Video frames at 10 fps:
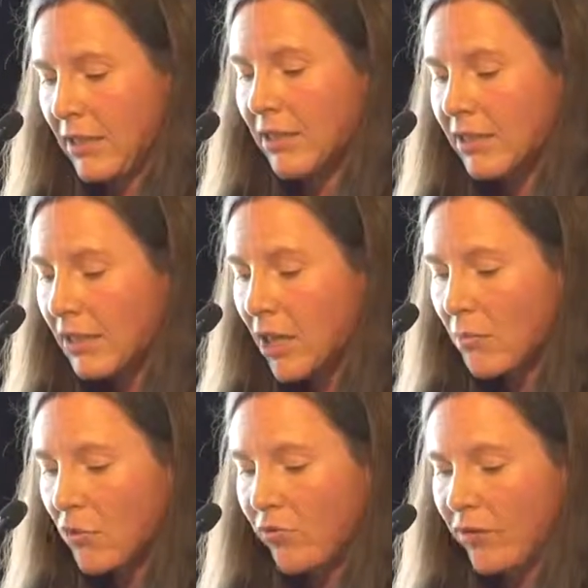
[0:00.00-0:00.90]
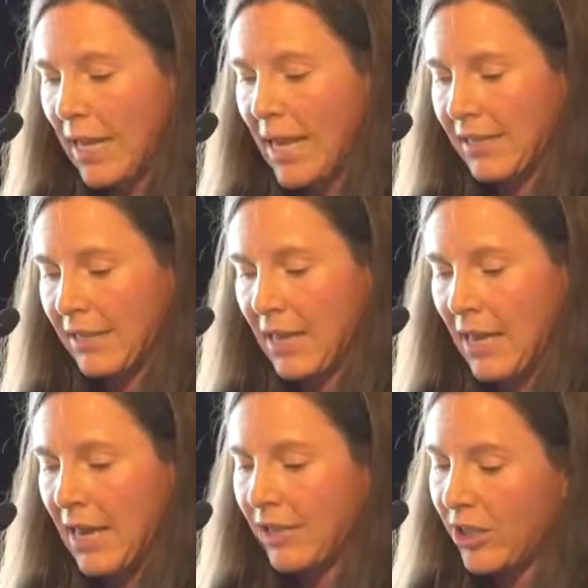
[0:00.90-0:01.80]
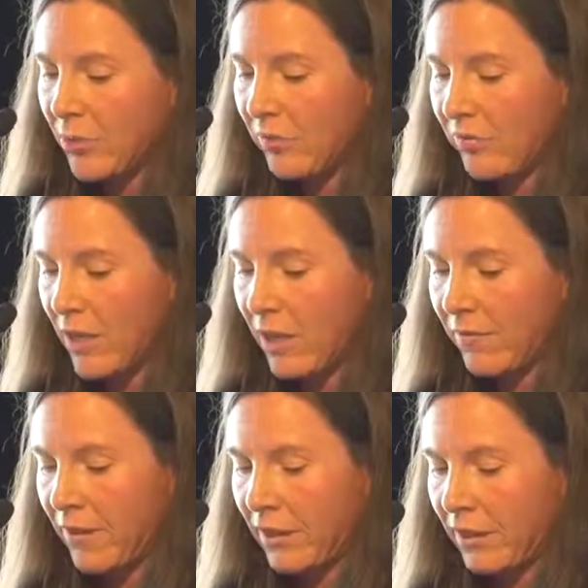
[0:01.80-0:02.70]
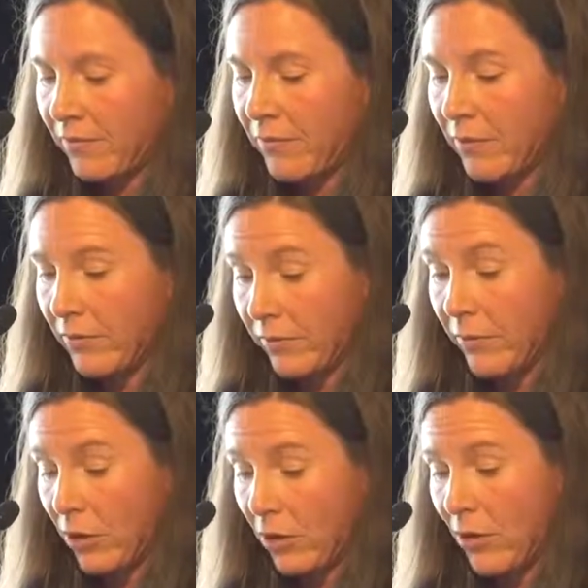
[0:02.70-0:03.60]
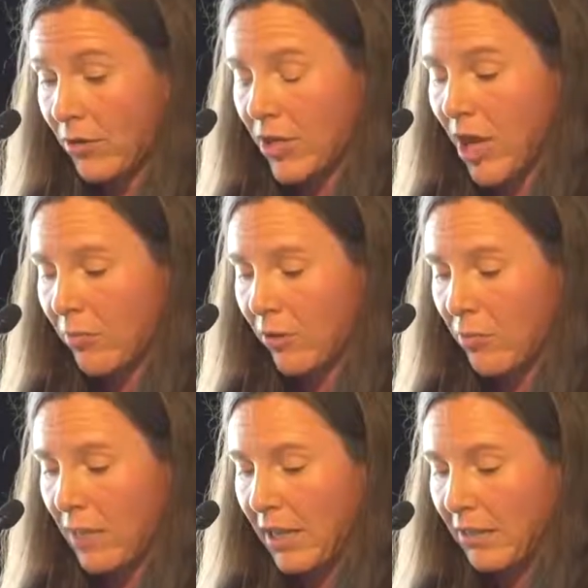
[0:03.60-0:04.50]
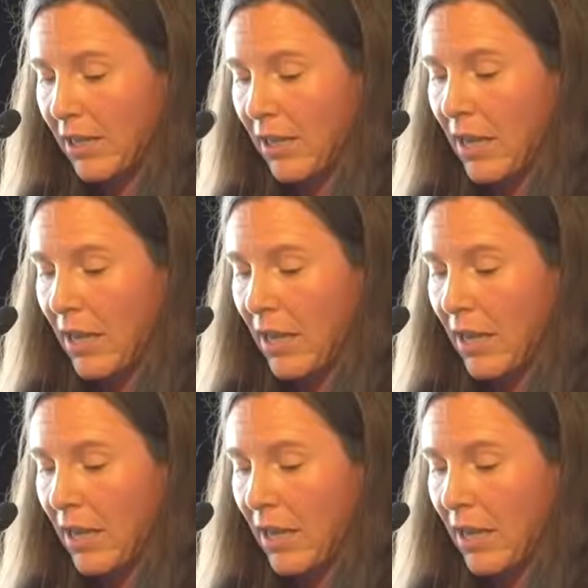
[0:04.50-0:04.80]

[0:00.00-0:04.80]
She's a lot more relaxed and she's been firefighting for a long time with males,